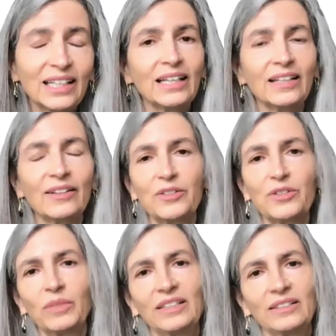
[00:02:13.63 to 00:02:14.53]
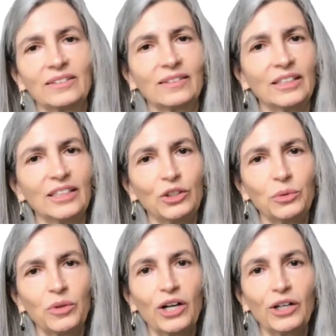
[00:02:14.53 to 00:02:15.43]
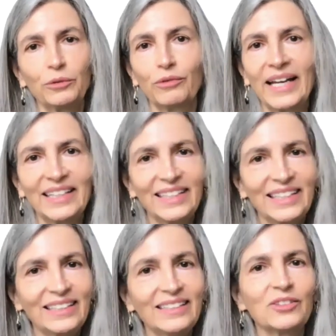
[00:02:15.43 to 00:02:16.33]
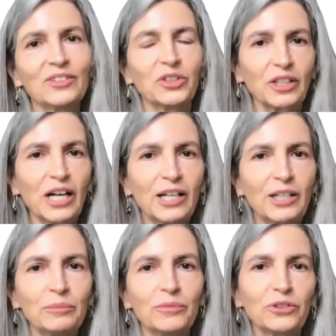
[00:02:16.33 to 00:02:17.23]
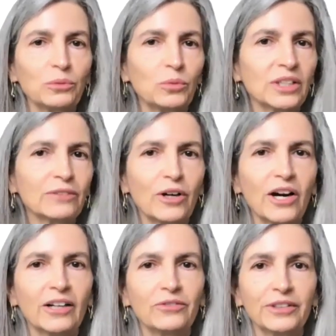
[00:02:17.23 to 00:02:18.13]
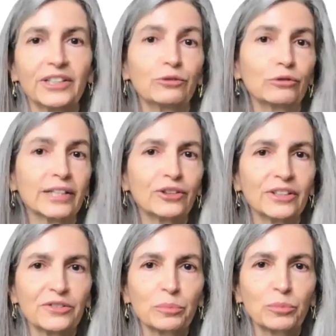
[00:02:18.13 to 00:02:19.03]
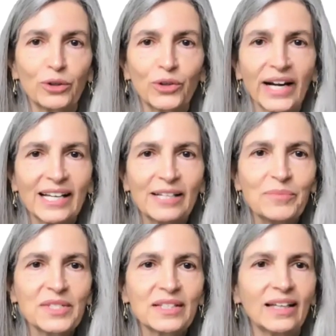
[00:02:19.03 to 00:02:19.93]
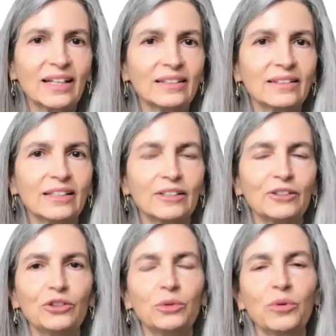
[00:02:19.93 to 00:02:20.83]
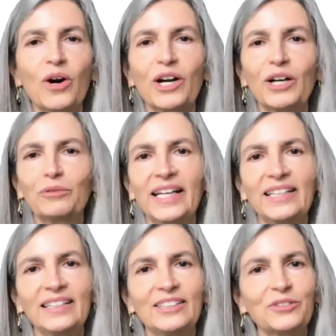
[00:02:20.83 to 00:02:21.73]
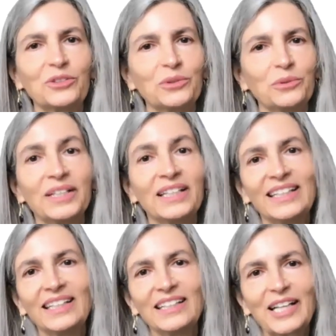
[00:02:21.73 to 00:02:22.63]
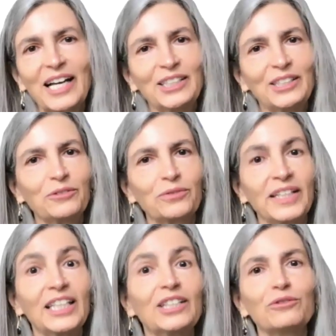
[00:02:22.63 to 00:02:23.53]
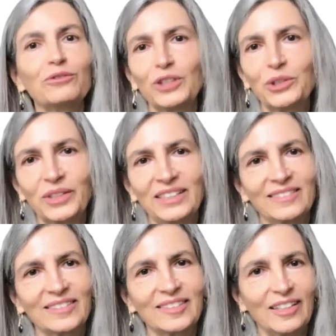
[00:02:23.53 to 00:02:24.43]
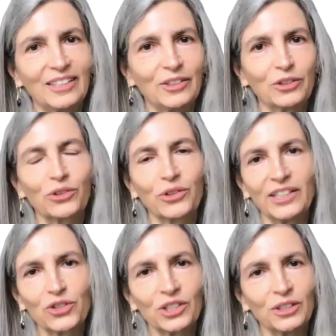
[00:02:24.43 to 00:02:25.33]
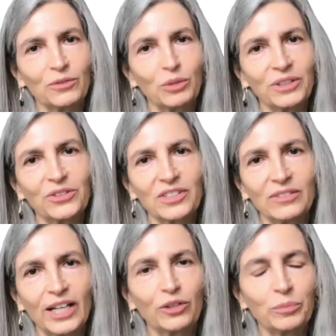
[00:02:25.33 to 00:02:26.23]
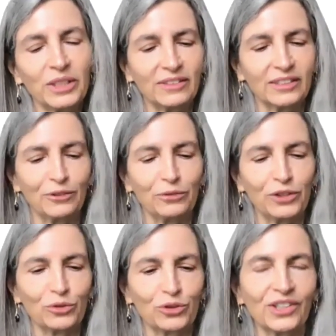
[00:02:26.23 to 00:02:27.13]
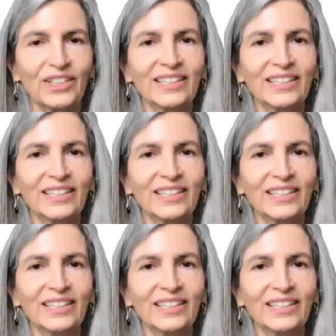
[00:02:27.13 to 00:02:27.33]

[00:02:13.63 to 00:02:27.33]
This means that you are ready to come to one of our very rigorous programs and that you are ready to kind of influence the creation of the built environment in the future.